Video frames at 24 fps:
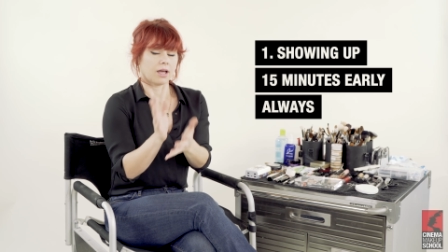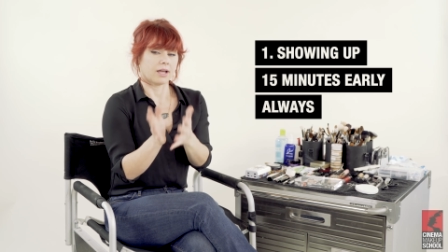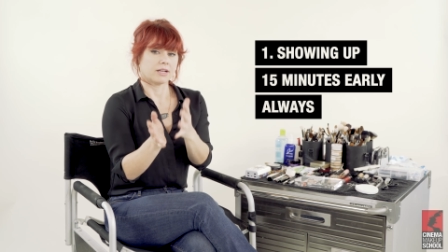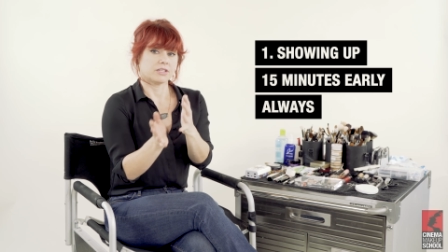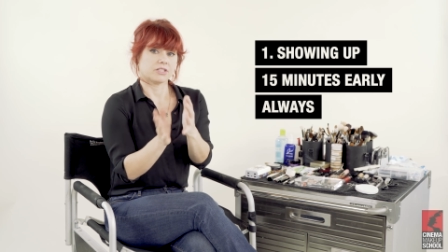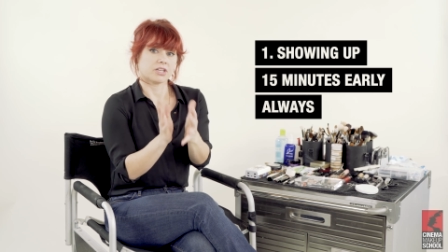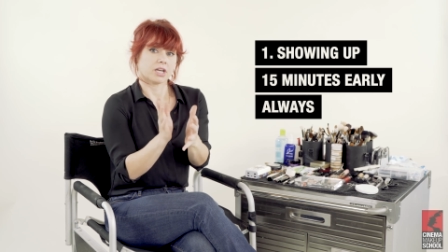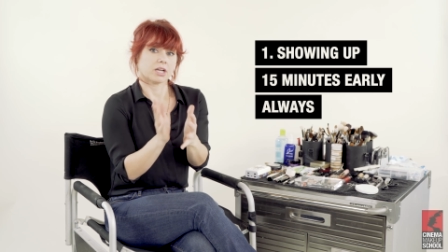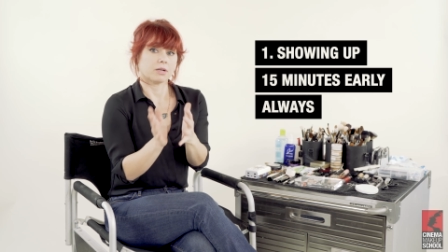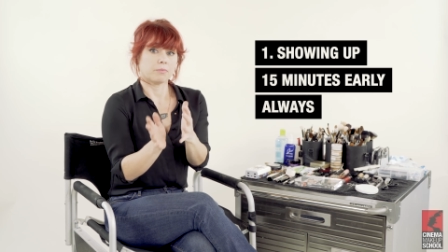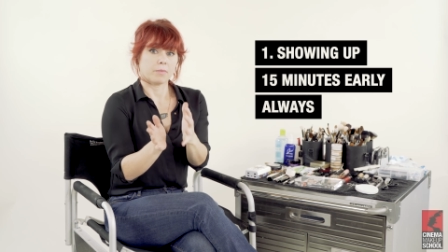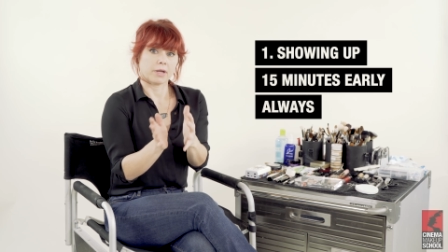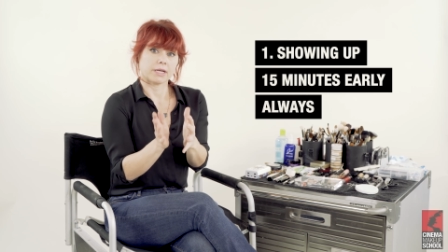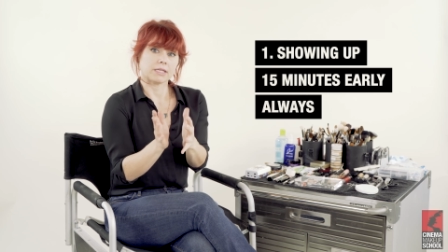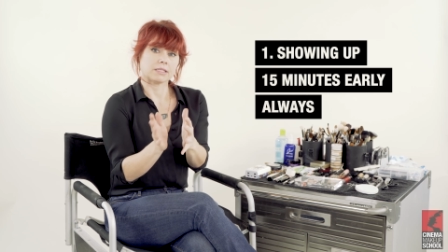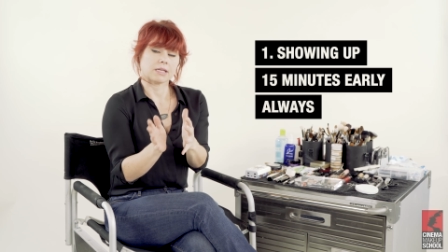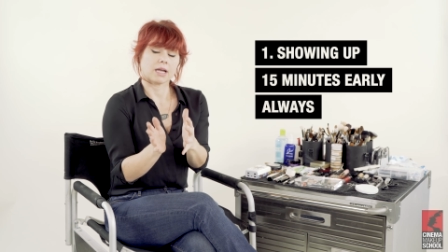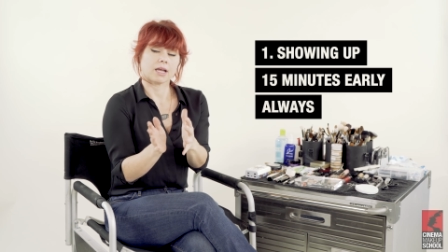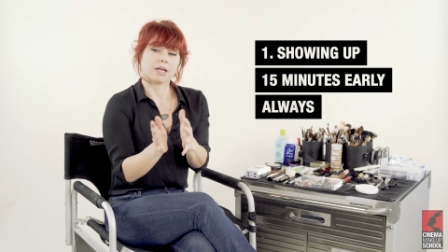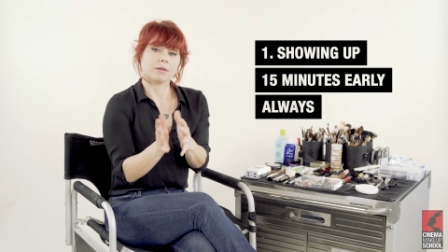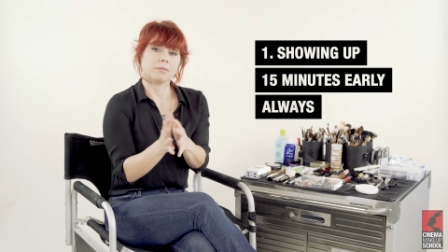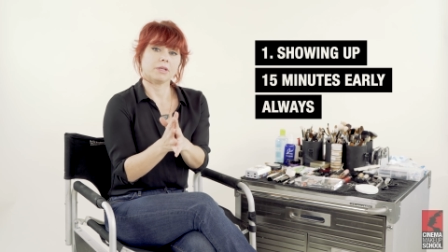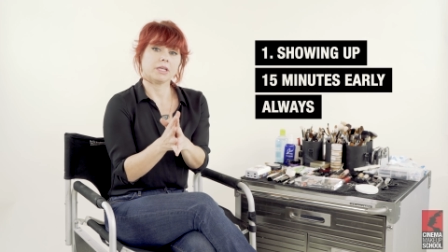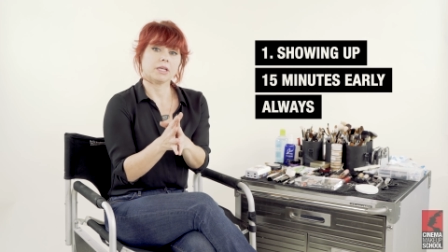I check my
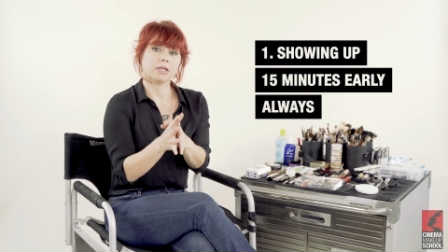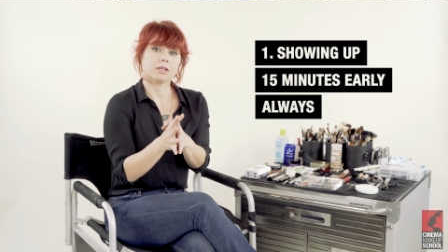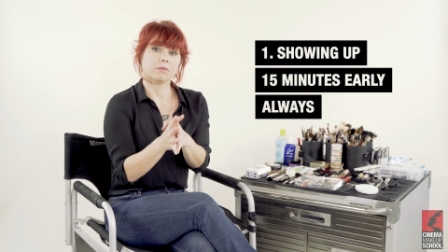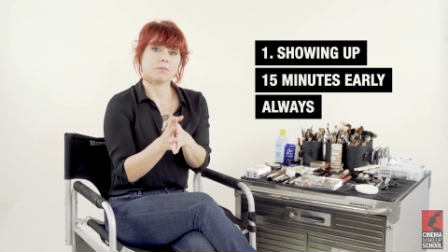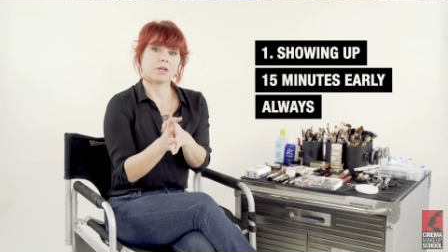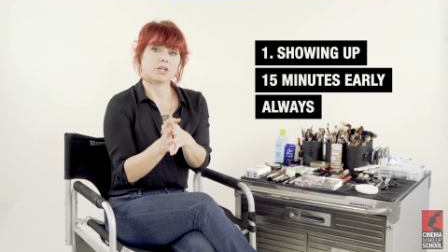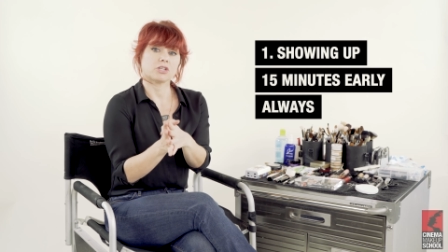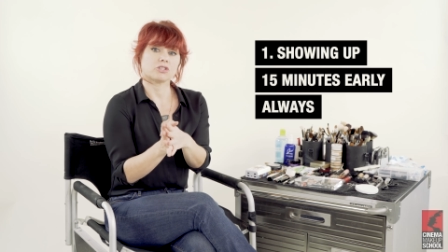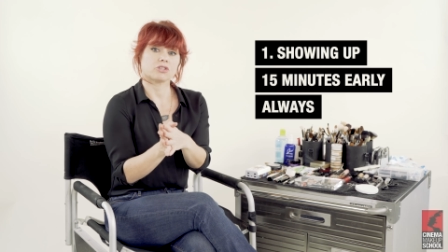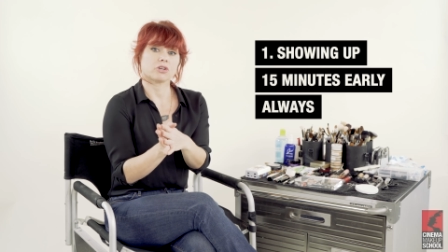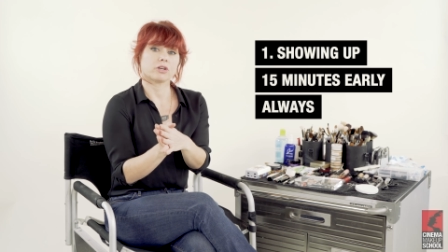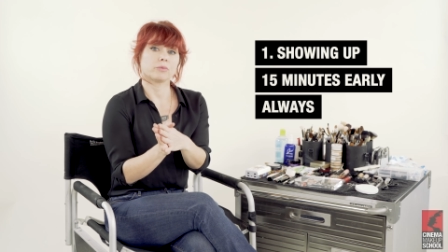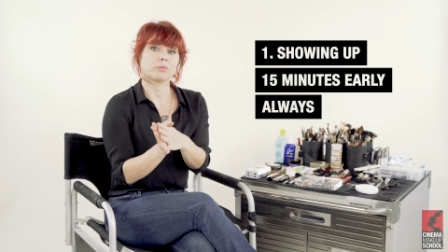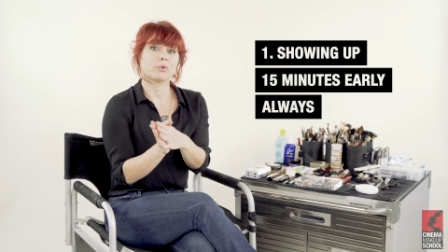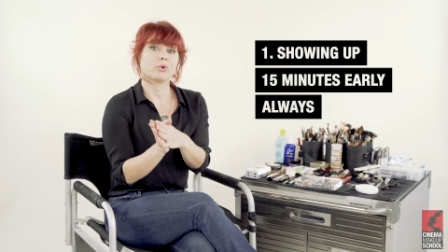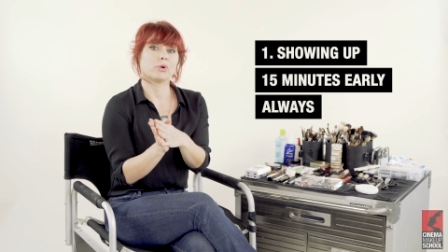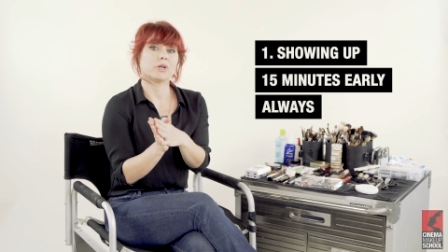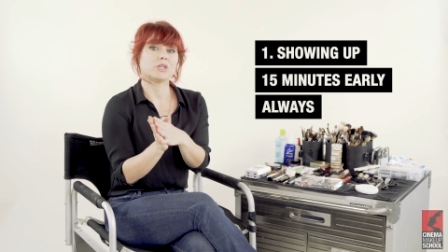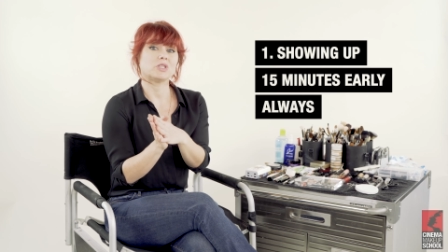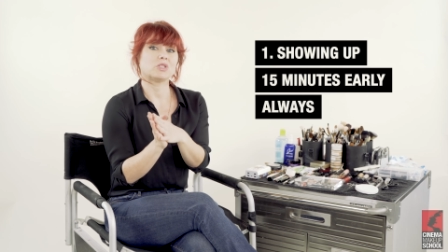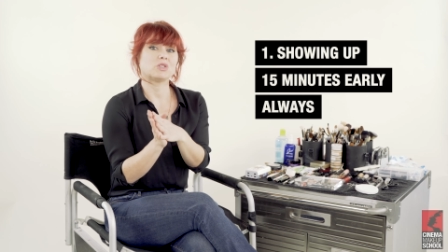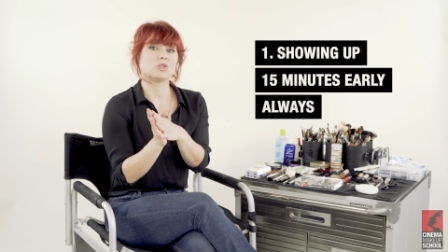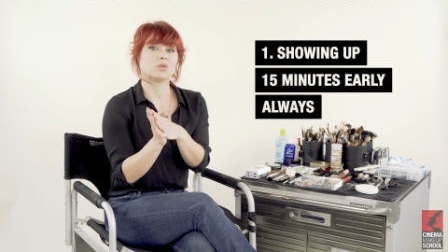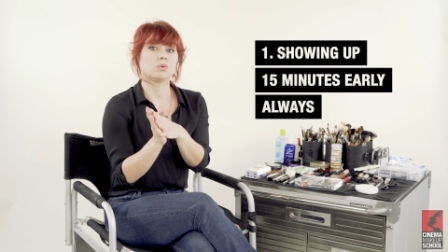timing and make sure I'm
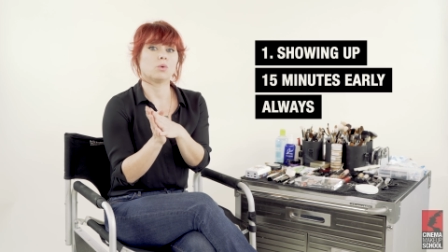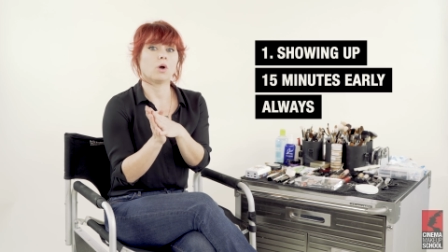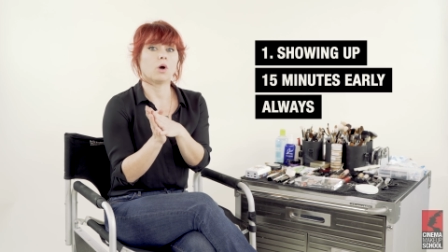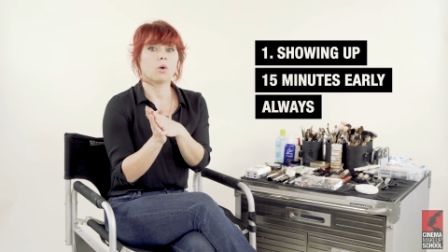going to